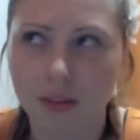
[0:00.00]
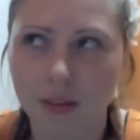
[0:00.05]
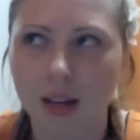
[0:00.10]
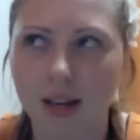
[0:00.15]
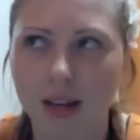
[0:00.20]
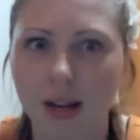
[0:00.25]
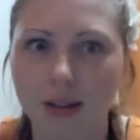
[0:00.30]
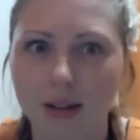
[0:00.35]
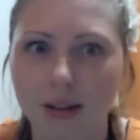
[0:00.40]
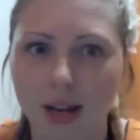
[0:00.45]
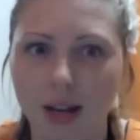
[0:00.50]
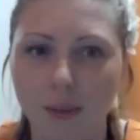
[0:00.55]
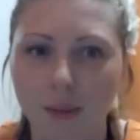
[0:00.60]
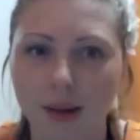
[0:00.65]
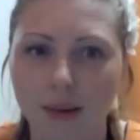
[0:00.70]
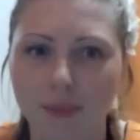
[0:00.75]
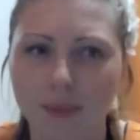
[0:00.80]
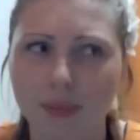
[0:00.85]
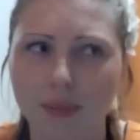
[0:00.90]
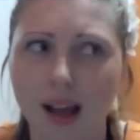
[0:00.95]
Now tell
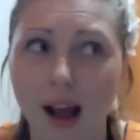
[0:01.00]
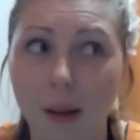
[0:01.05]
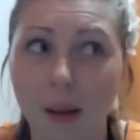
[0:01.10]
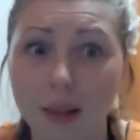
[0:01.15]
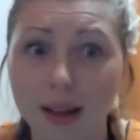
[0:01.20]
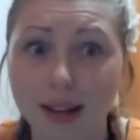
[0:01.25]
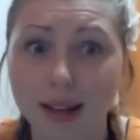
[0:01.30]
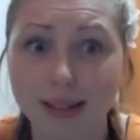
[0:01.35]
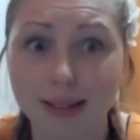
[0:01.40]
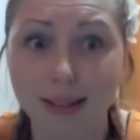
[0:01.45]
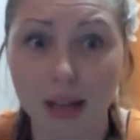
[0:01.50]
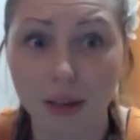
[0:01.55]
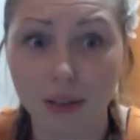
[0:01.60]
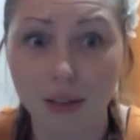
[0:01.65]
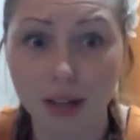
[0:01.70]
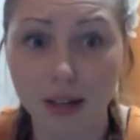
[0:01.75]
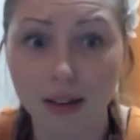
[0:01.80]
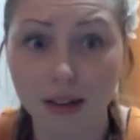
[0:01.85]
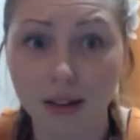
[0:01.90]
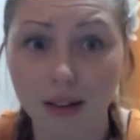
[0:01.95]
me, I'm like a
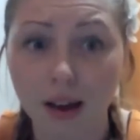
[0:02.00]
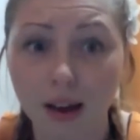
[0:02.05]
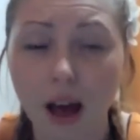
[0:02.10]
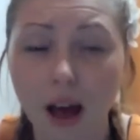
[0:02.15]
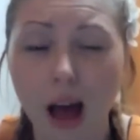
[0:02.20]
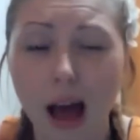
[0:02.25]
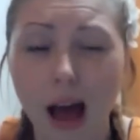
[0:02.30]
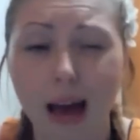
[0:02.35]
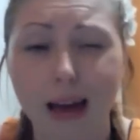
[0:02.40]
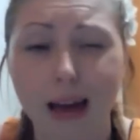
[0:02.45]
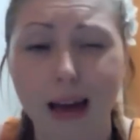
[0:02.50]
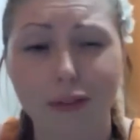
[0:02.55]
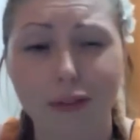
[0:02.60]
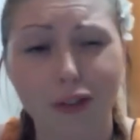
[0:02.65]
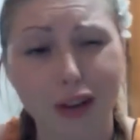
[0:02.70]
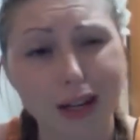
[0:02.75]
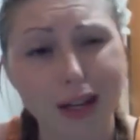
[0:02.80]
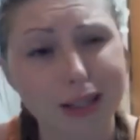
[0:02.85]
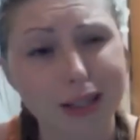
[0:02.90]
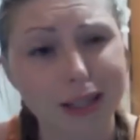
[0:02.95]
7. I can
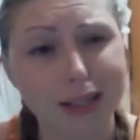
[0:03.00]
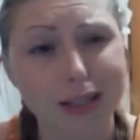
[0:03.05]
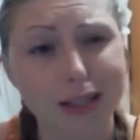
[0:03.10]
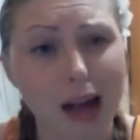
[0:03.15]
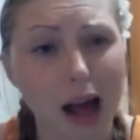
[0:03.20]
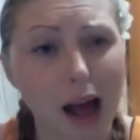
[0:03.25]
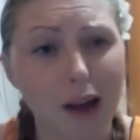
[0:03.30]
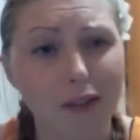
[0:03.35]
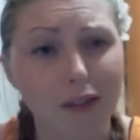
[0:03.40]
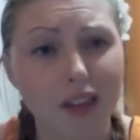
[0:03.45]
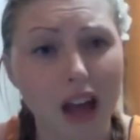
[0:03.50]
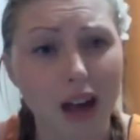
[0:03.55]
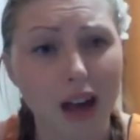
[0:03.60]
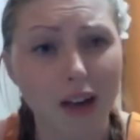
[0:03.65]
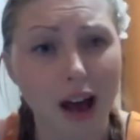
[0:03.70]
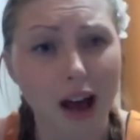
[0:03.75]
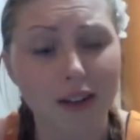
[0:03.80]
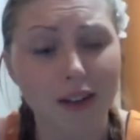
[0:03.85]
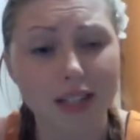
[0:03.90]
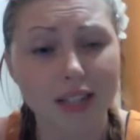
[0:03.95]
fit a 6.5. They have
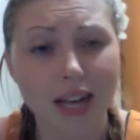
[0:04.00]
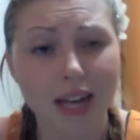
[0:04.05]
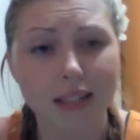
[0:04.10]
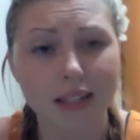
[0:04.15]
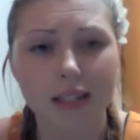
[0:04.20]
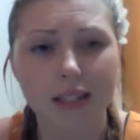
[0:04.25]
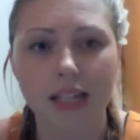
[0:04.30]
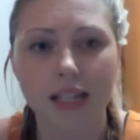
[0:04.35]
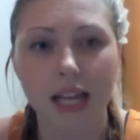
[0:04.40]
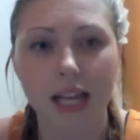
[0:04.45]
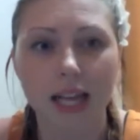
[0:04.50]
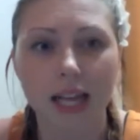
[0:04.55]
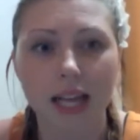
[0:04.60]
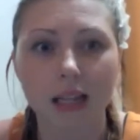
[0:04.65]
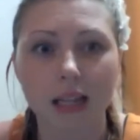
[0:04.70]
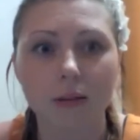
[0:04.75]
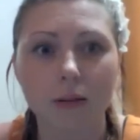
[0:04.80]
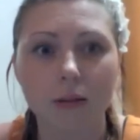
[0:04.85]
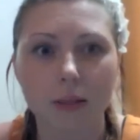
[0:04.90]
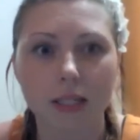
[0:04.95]
half sizes because I like
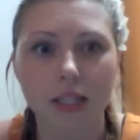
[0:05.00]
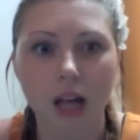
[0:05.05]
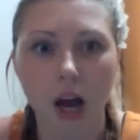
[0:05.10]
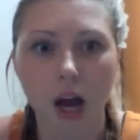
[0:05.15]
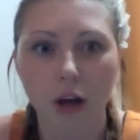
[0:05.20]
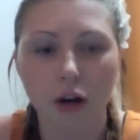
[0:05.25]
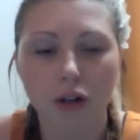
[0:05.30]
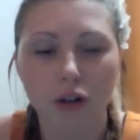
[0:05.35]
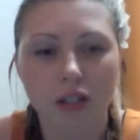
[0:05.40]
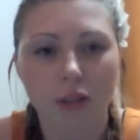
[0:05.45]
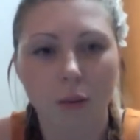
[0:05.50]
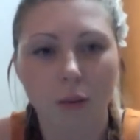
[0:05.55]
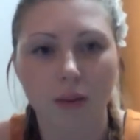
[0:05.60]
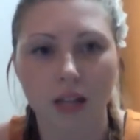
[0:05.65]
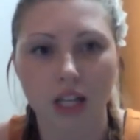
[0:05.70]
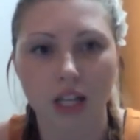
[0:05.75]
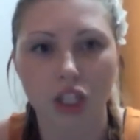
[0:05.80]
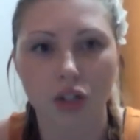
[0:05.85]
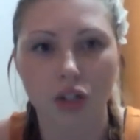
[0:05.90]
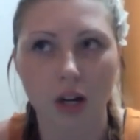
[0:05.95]
them to be tighter so that when
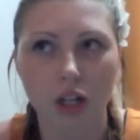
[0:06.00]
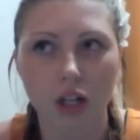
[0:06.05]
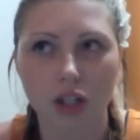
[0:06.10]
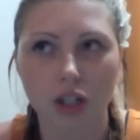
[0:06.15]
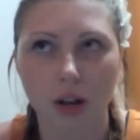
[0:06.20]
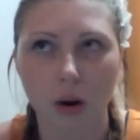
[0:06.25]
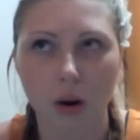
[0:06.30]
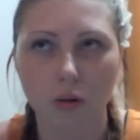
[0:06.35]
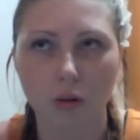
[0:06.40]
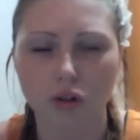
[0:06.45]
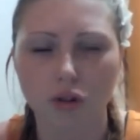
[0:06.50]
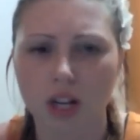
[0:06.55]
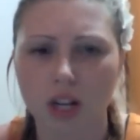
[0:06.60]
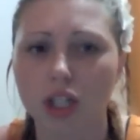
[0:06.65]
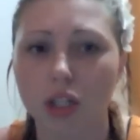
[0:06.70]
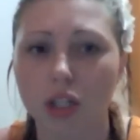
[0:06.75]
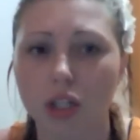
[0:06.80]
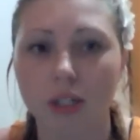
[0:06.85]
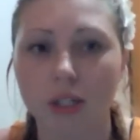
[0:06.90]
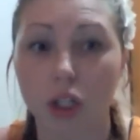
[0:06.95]
they stretch, they don't
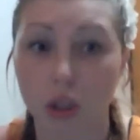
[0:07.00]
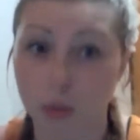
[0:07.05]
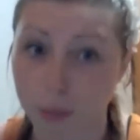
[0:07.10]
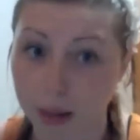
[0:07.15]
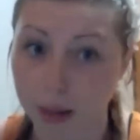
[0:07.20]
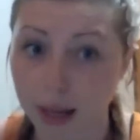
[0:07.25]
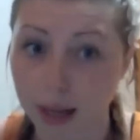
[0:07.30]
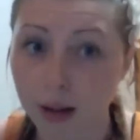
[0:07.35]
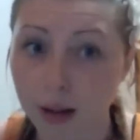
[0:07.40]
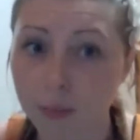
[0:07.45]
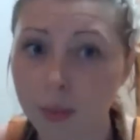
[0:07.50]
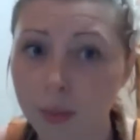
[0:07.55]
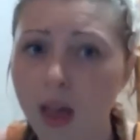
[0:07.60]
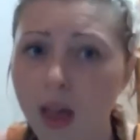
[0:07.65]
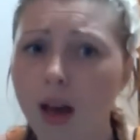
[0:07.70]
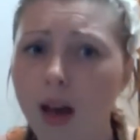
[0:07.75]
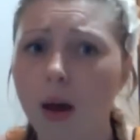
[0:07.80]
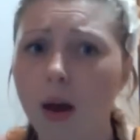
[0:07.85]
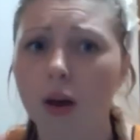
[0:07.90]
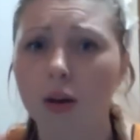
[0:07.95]
stretch to be too big.
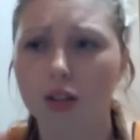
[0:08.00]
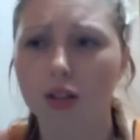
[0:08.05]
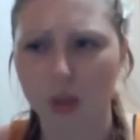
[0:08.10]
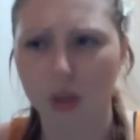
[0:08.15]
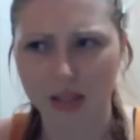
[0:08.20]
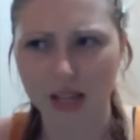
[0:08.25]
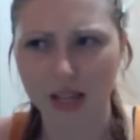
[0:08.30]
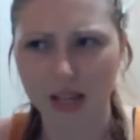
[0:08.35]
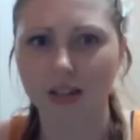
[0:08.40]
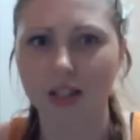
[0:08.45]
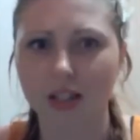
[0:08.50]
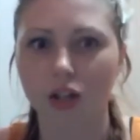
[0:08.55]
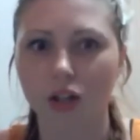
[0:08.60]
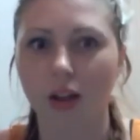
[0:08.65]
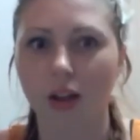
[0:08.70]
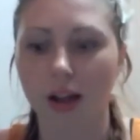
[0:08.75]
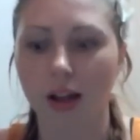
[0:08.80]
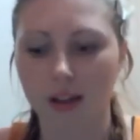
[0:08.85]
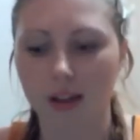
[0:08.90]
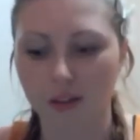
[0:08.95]
So 7s are
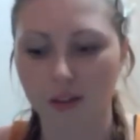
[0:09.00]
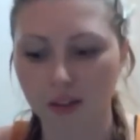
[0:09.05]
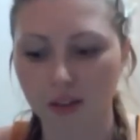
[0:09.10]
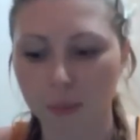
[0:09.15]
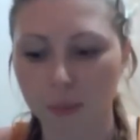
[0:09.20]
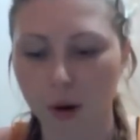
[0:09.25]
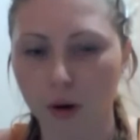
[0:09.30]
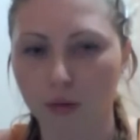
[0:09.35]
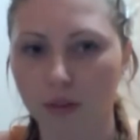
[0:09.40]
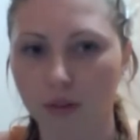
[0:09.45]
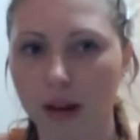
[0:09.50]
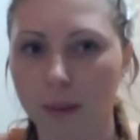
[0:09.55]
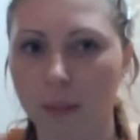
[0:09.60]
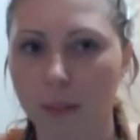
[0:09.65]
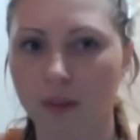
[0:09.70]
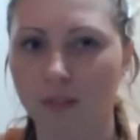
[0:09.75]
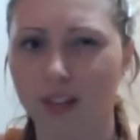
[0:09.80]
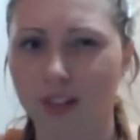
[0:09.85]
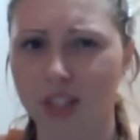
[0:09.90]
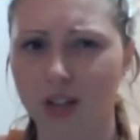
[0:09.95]
like, they fit perfect,
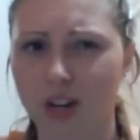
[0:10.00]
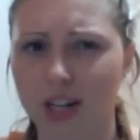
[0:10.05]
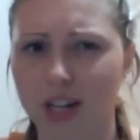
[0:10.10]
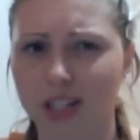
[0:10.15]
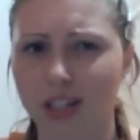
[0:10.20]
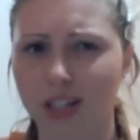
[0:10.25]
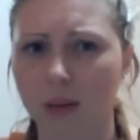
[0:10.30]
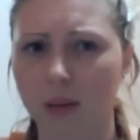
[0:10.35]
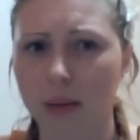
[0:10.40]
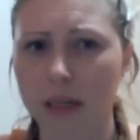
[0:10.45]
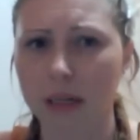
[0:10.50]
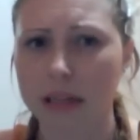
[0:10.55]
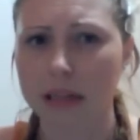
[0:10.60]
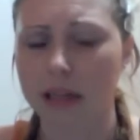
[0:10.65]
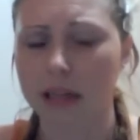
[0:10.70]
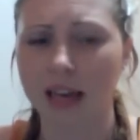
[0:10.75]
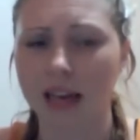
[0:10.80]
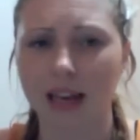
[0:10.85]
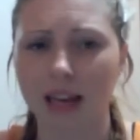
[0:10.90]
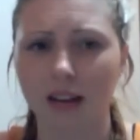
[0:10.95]
but if they stretch a little bit,
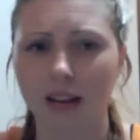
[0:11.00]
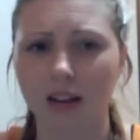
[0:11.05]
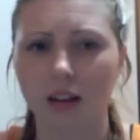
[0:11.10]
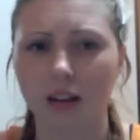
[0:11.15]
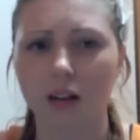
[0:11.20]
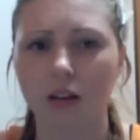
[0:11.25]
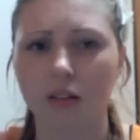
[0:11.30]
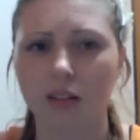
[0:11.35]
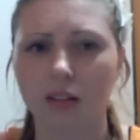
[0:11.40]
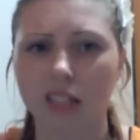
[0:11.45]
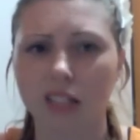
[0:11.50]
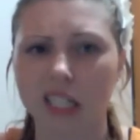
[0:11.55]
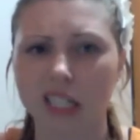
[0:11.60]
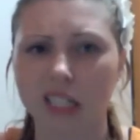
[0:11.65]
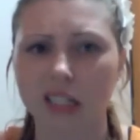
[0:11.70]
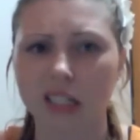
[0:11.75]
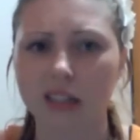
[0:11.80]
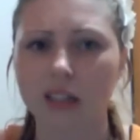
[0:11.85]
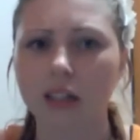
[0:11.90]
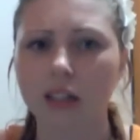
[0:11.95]
they get a little
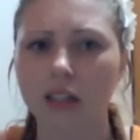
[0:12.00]
eh.